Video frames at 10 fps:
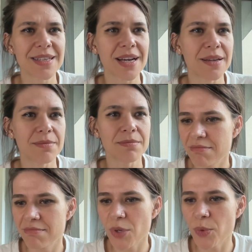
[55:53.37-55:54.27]
I'm
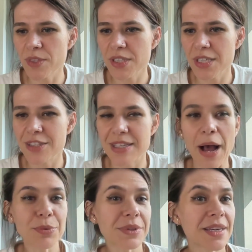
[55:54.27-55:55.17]
mostly
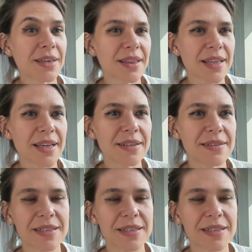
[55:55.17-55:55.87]
doubting things